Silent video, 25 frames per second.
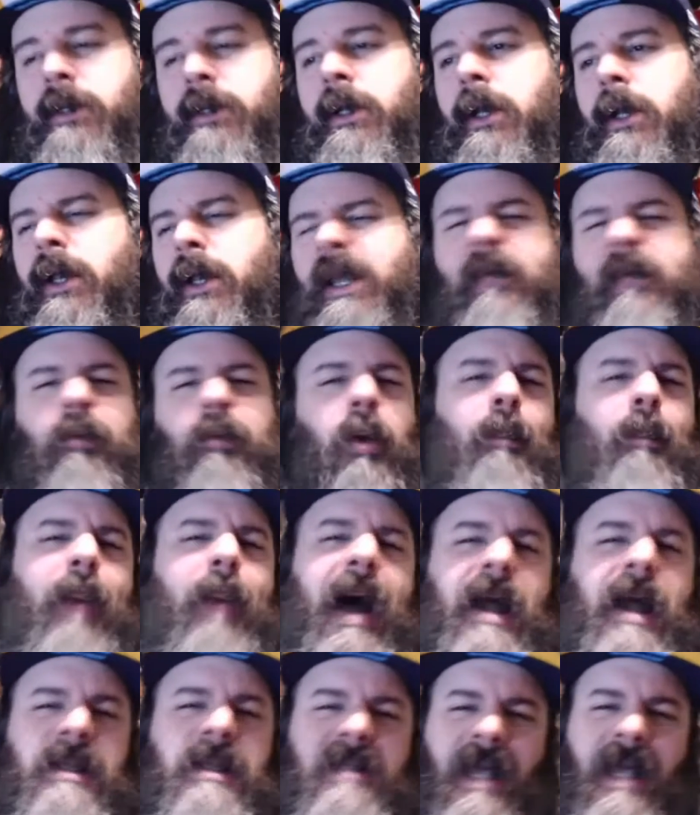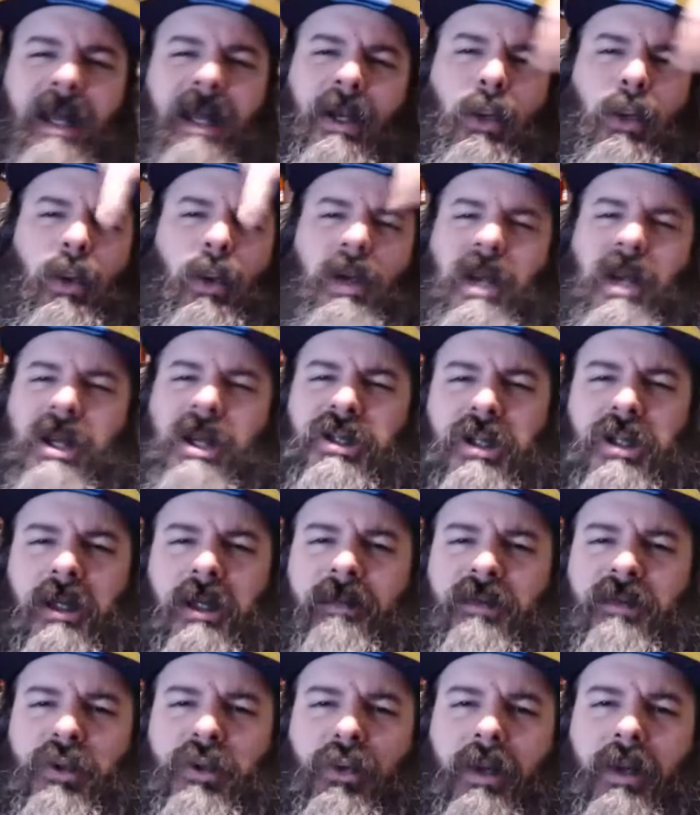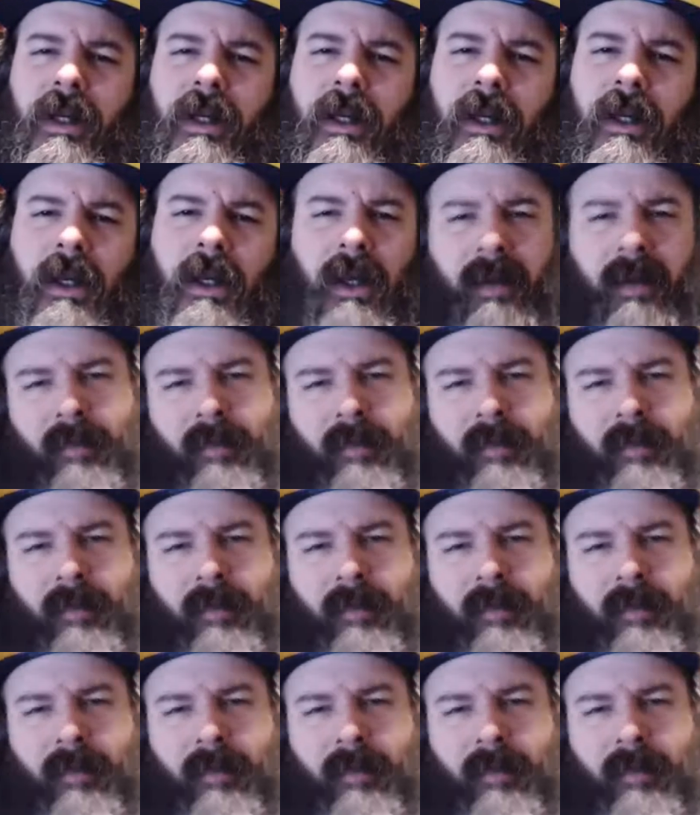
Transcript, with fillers: Like everyone buys that new initiative tree,